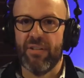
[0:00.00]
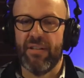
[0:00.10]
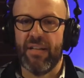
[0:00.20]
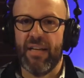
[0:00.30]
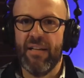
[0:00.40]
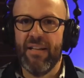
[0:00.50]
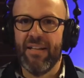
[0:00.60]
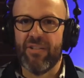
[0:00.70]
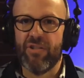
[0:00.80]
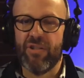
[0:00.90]
and that
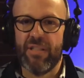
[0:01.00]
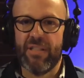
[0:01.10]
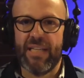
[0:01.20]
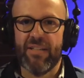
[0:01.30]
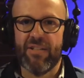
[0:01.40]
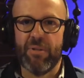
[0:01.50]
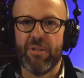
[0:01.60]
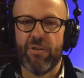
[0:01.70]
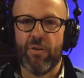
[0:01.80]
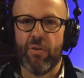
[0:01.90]
that's just a
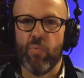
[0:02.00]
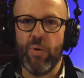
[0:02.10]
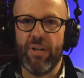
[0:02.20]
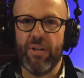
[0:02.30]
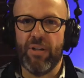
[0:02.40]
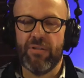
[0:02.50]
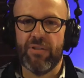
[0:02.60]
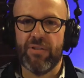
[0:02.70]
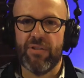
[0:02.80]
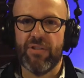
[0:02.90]
testament to her will to
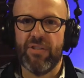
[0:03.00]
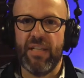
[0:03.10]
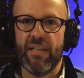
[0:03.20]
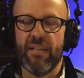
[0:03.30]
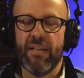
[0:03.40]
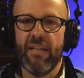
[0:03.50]
succeed.